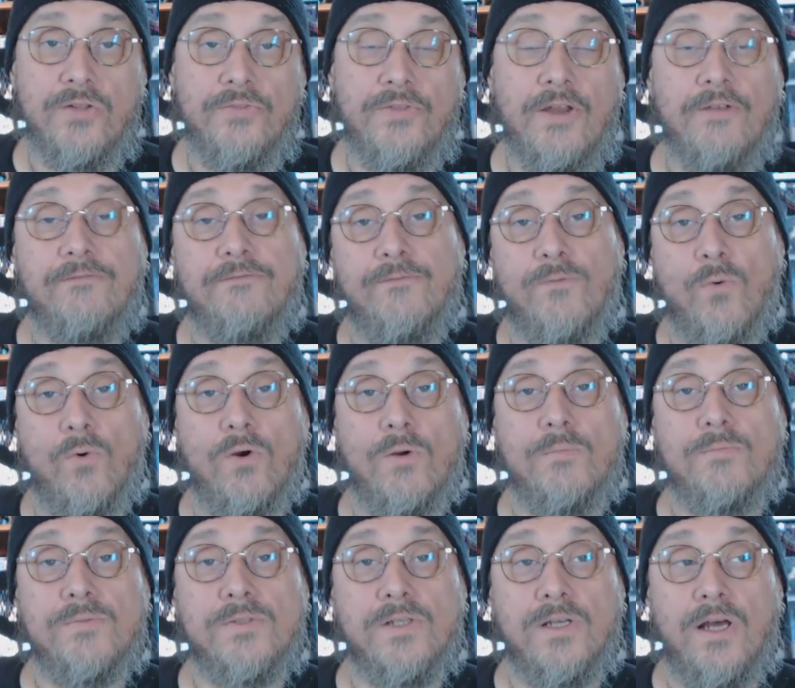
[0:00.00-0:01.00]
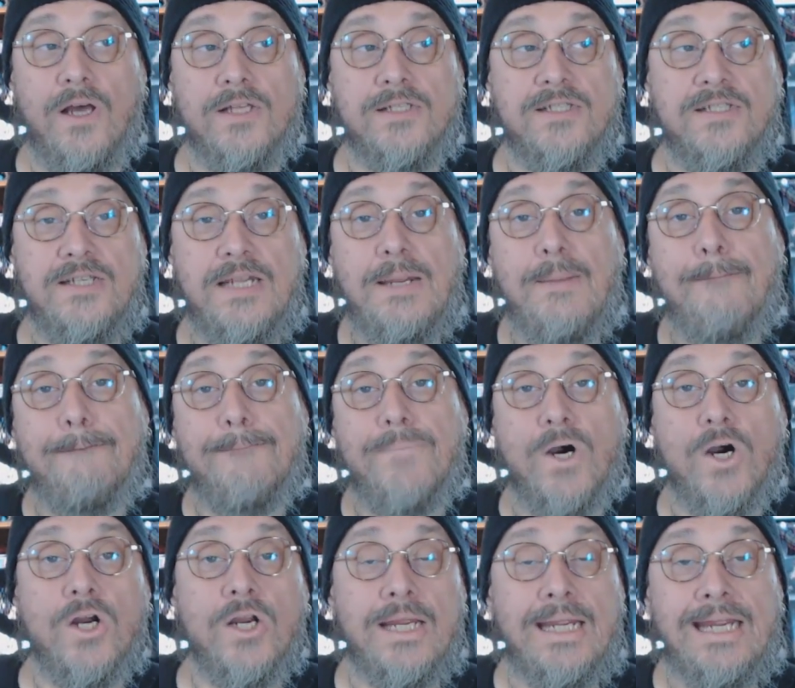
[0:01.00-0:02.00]
that forms a
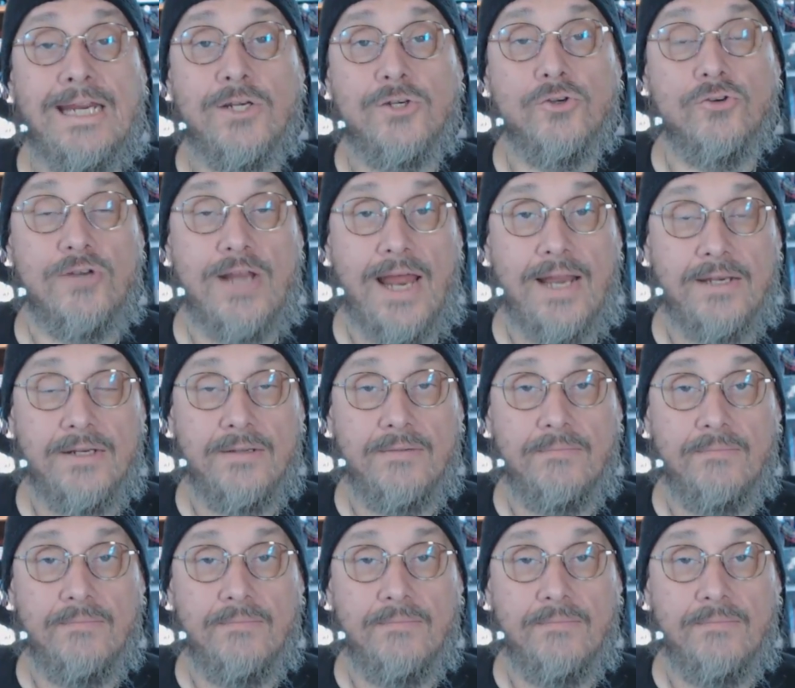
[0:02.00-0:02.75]
steampunk internet.